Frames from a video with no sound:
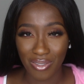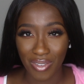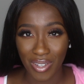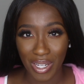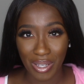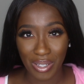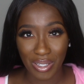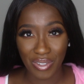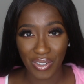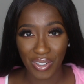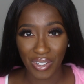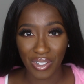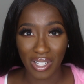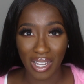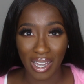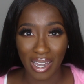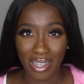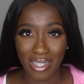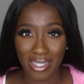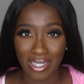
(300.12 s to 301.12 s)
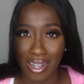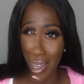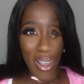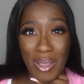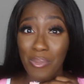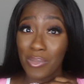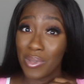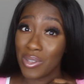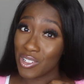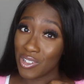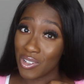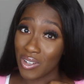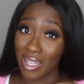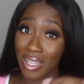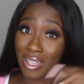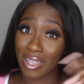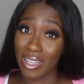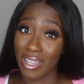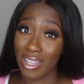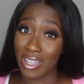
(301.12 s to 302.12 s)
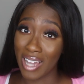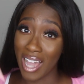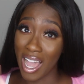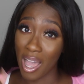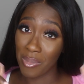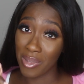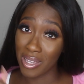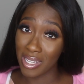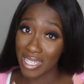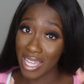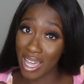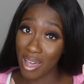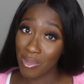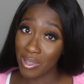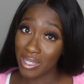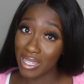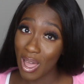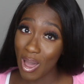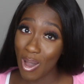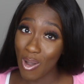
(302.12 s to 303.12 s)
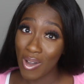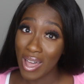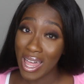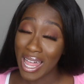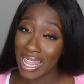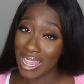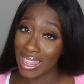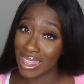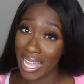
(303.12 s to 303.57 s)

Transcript: videos for you guys, and be sure to comment down below,